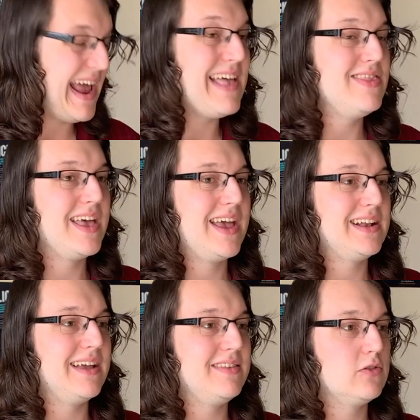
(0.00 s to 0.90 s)
and then
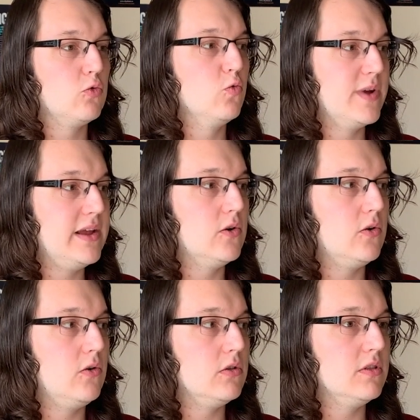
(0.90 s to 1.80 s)
I think the
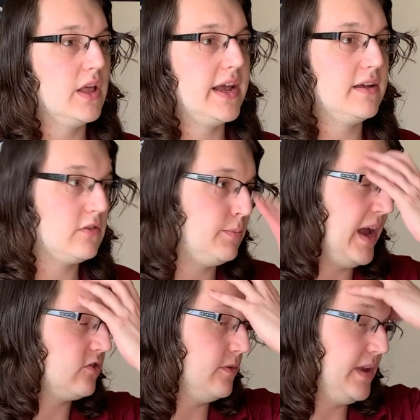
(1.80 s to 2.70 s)
real like
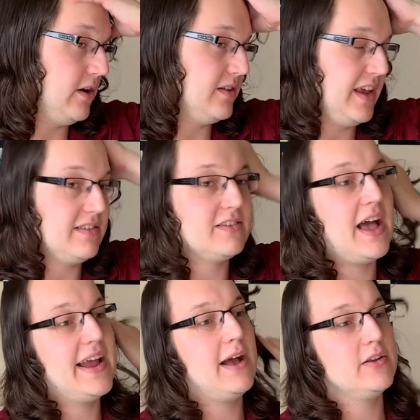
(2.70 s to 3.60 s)
spectrum here to take this
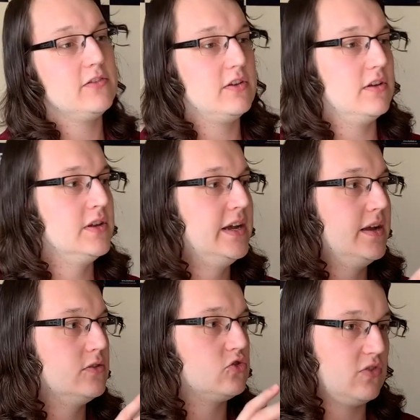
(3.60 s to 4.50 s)
guy out is to
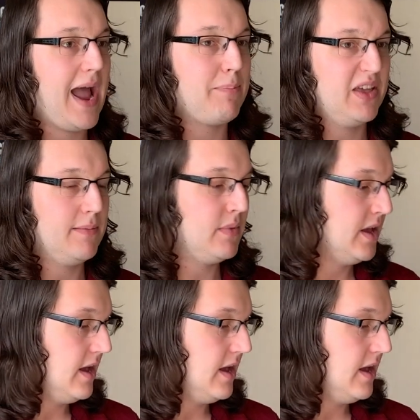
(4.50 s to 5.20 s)
trap him.